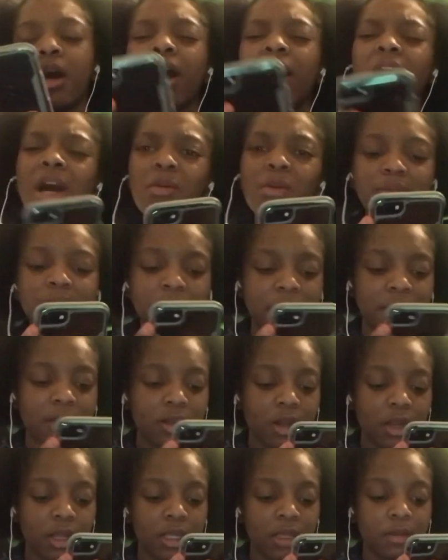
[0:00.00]
Uh, what was that
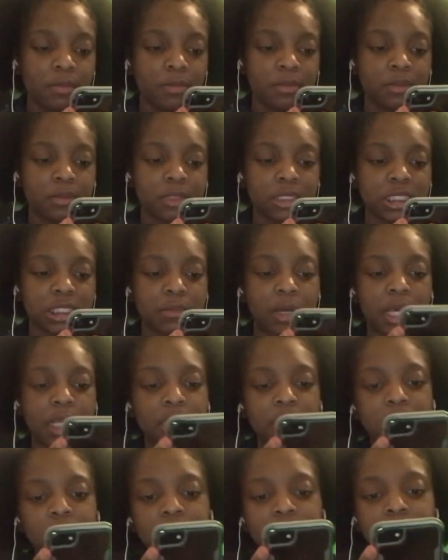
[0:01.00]
girl name?
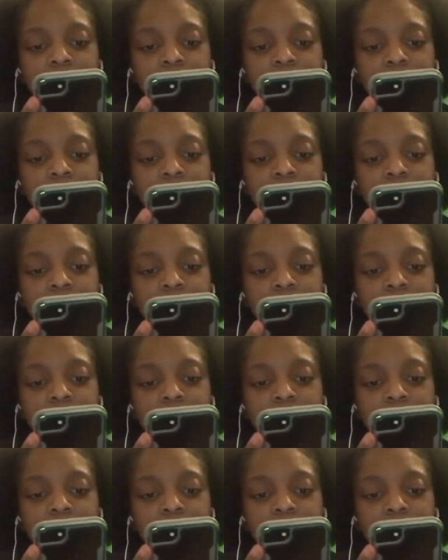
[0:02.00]
Smiley.